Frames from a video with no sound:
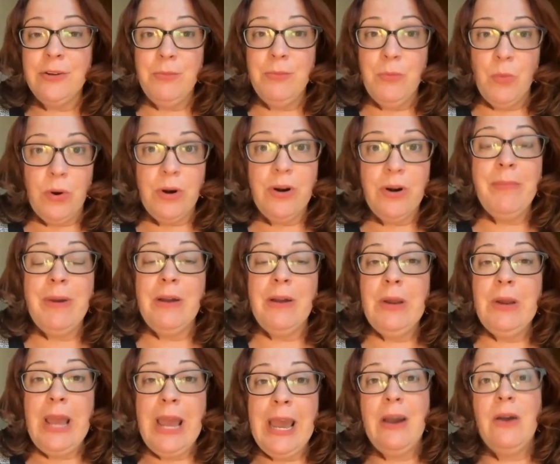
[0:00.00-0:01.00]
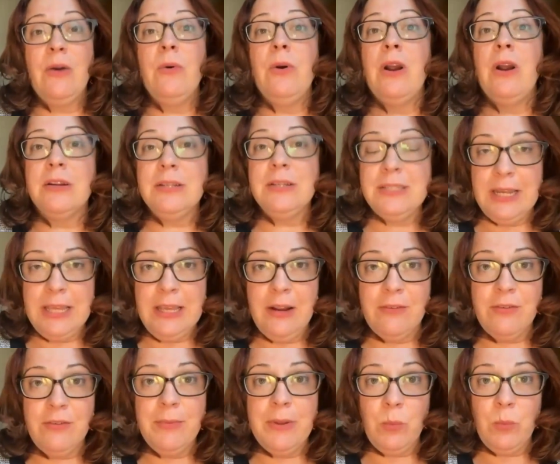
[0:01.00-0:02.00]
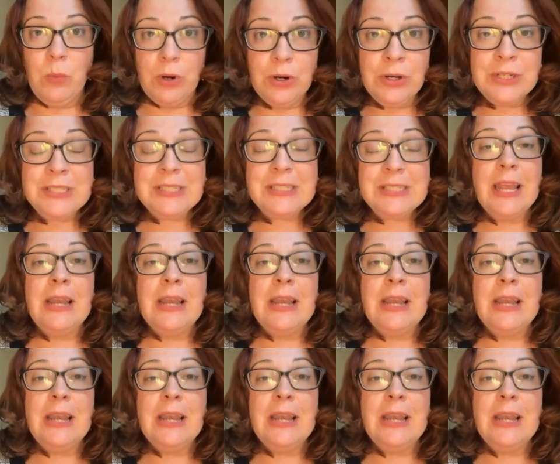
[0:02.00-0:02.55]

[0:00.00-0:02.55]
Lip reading: a little more about how our city government works